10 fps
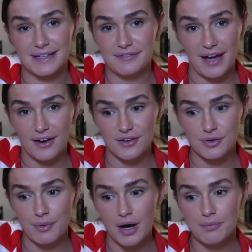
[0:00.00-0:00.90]
cliffhanger in
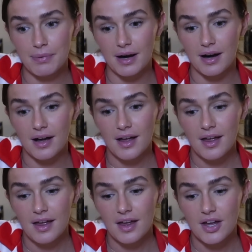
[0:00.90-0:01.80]
the world, but
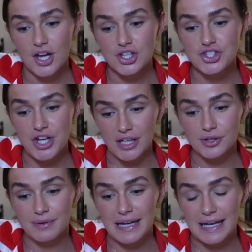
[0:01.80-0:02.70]

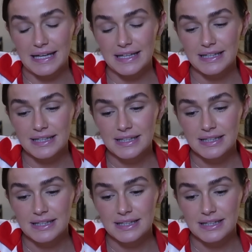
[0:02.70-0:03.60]
genuinely
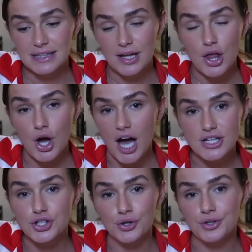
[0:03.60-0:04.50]

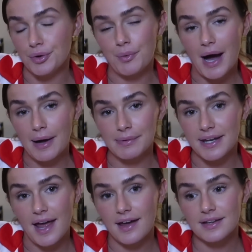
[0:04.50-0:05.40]
I don't know what
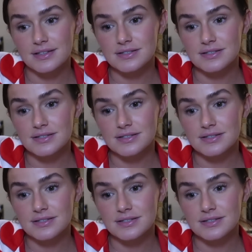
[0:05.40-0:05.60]
happened next.